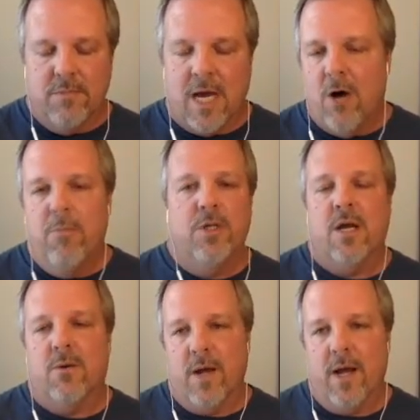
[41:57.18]
Kyle
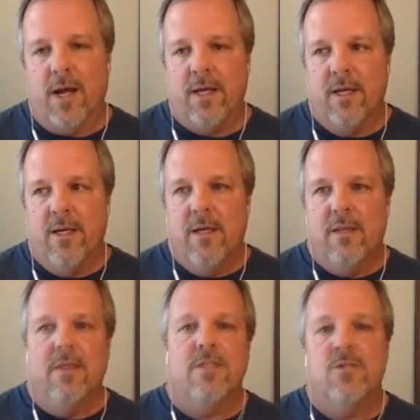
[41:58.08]
Busch had a wreck.
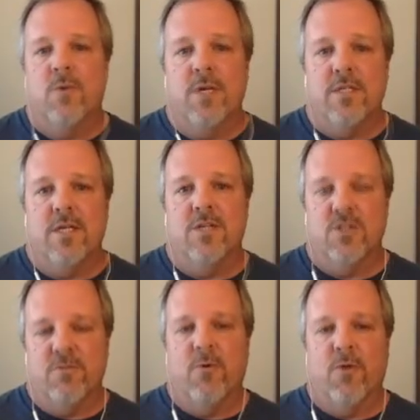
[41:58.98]
This is what he said
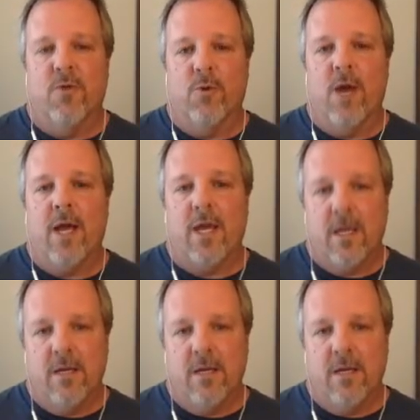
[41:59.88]
just before the wreck.